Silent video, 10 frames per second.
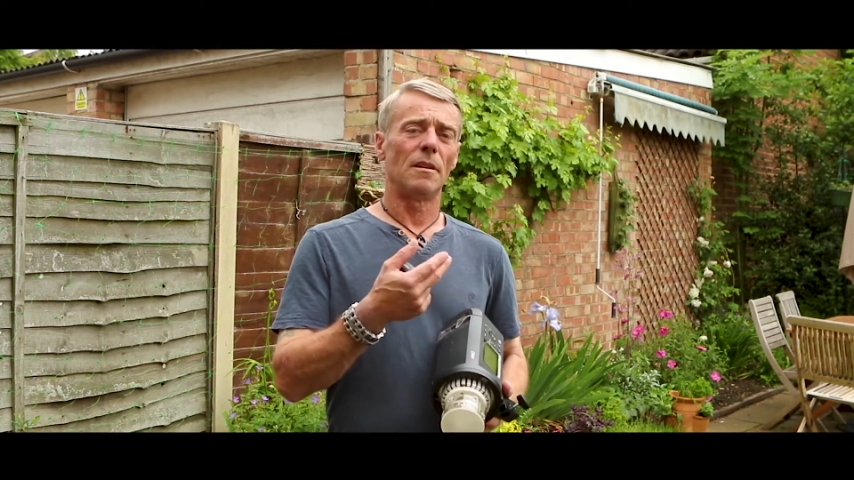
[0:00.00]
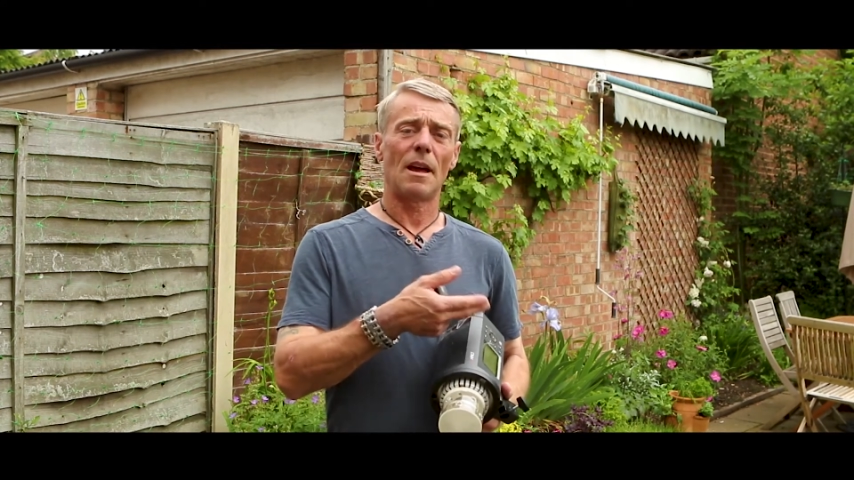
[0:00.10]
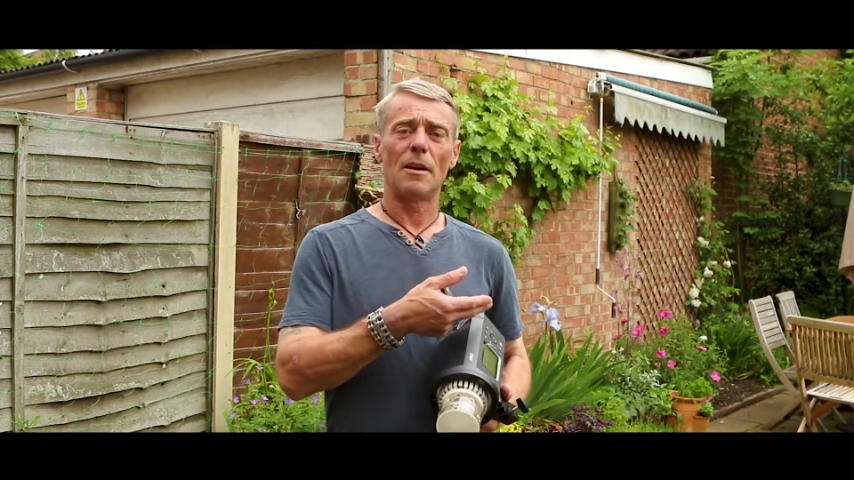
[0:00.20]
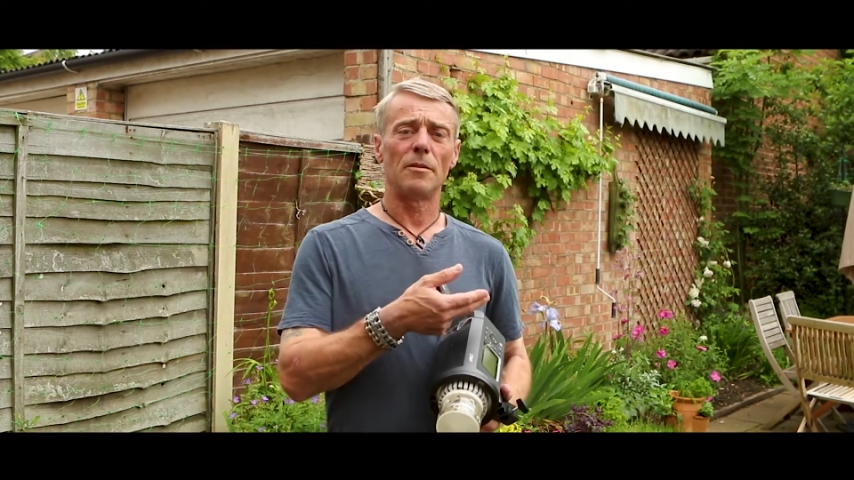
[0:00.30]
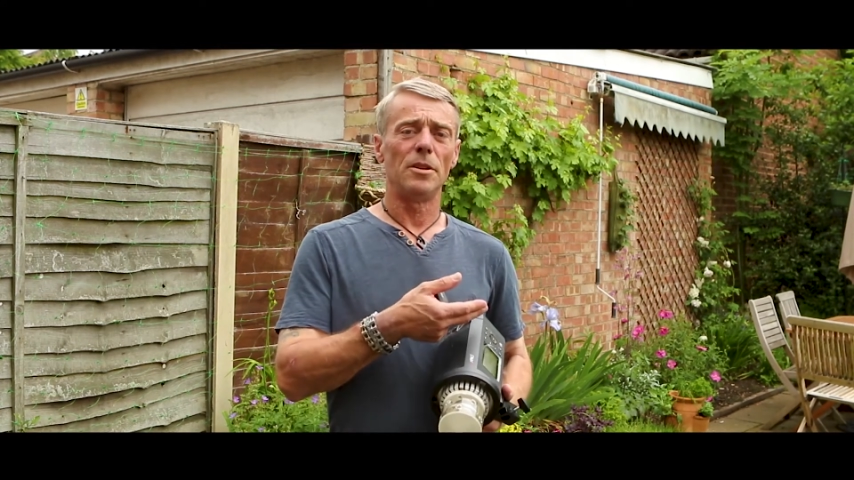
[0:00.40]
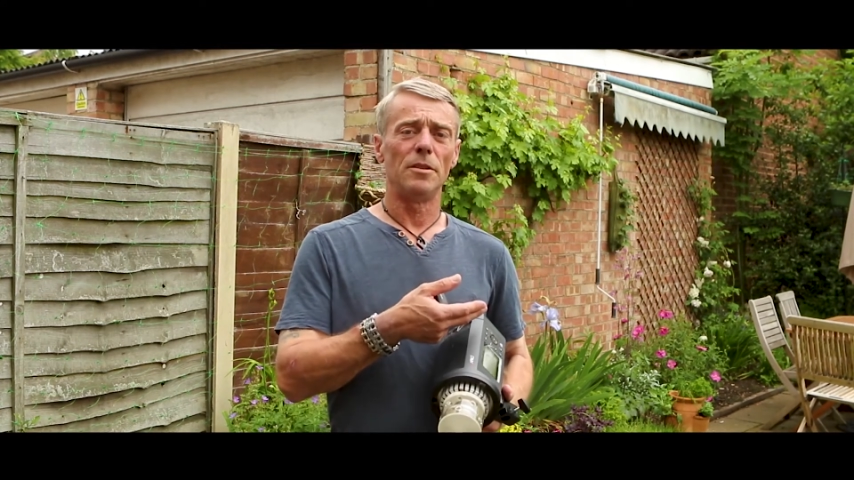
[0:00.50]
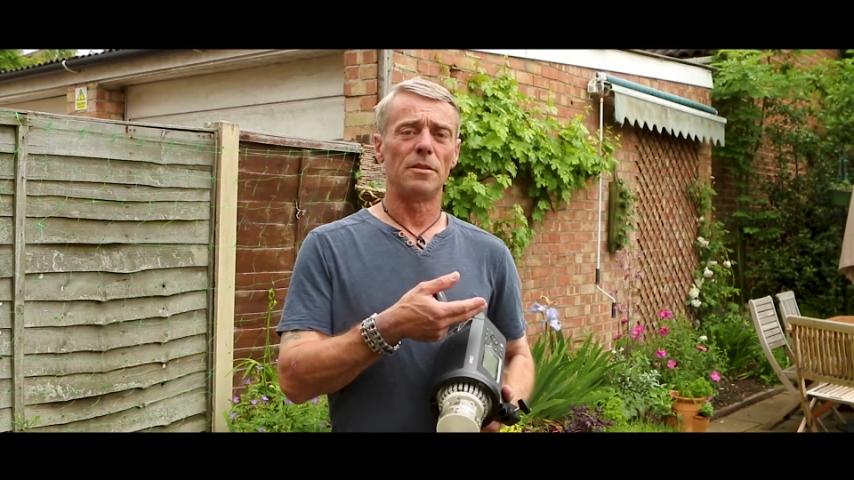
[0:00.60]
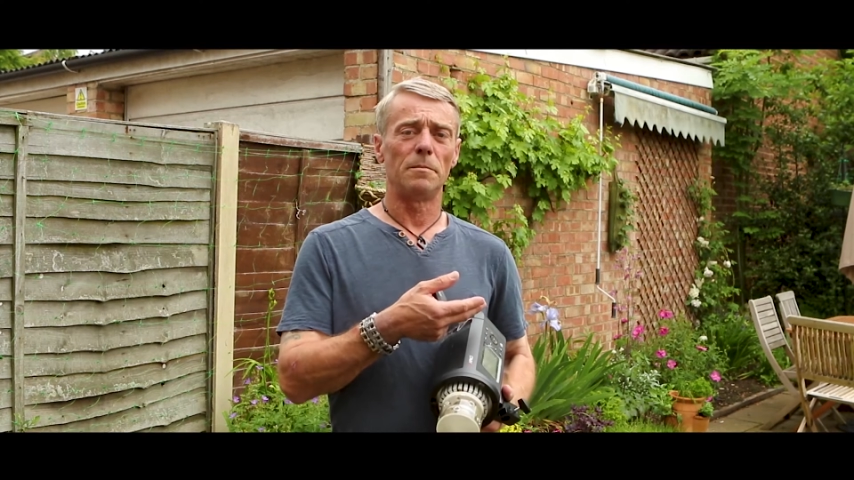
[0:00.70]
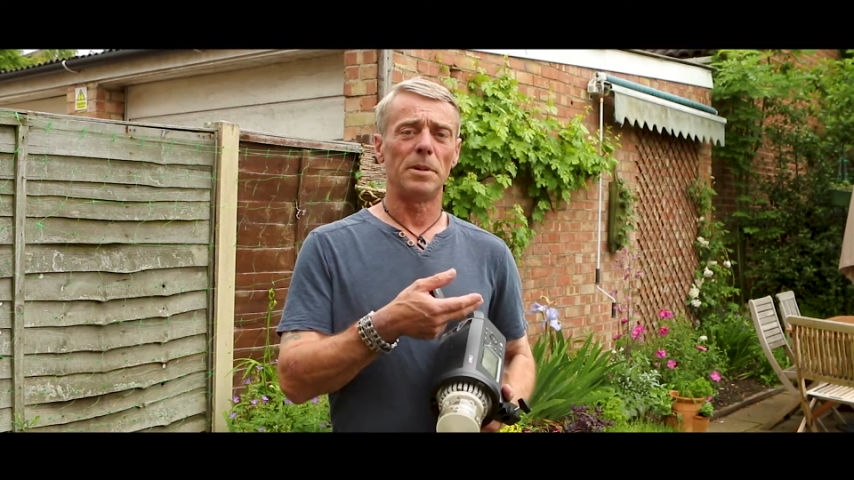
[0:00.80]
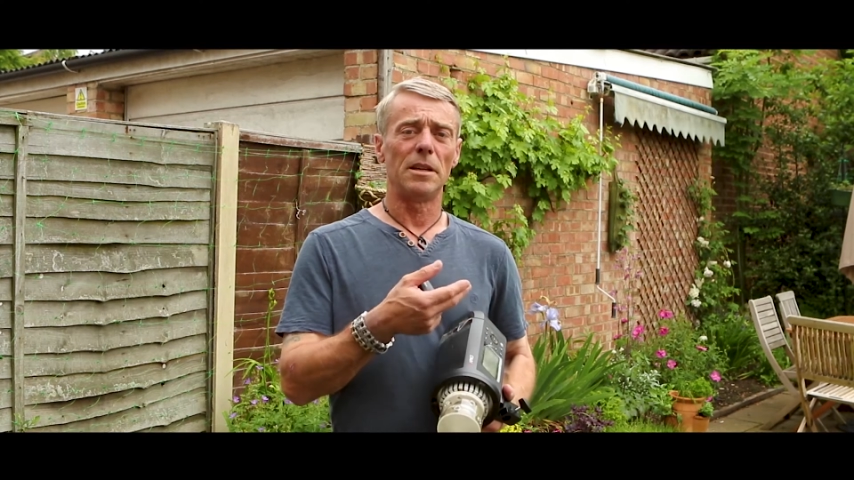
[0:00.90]
how you
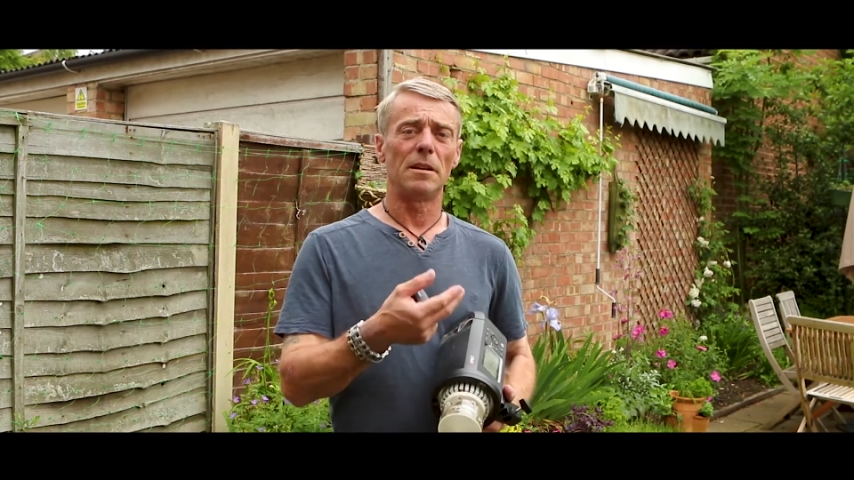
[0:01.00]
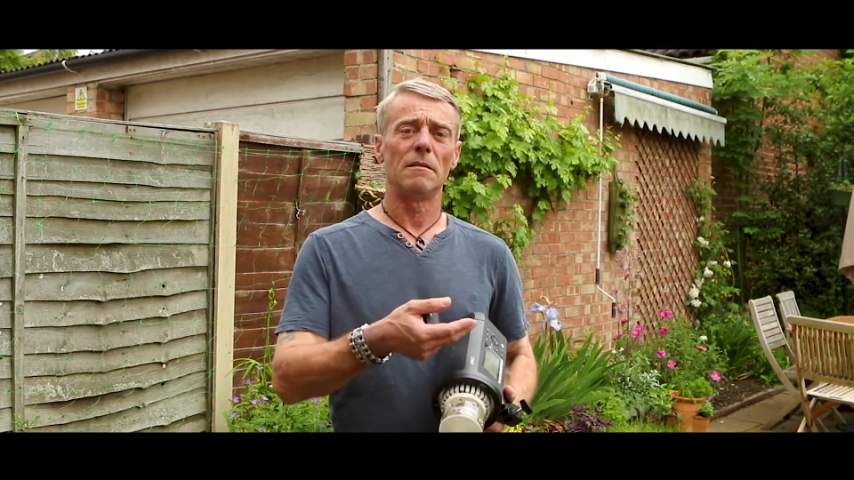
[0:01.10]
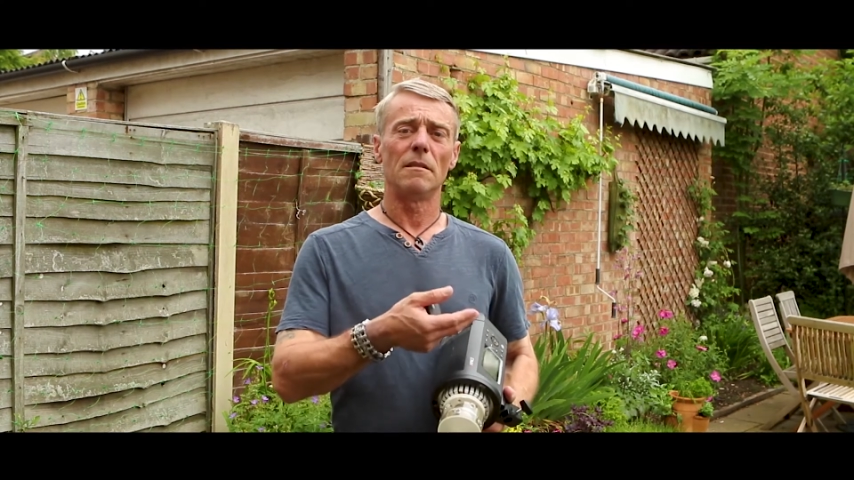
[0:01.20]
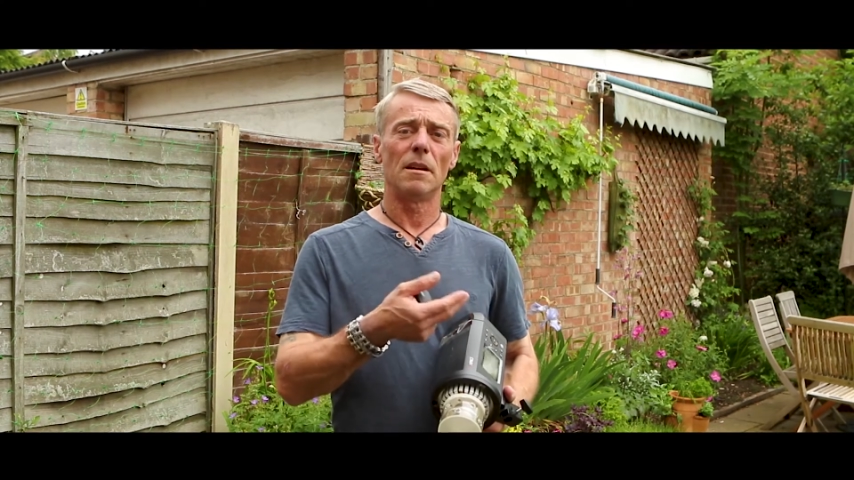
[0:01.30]
use a Pika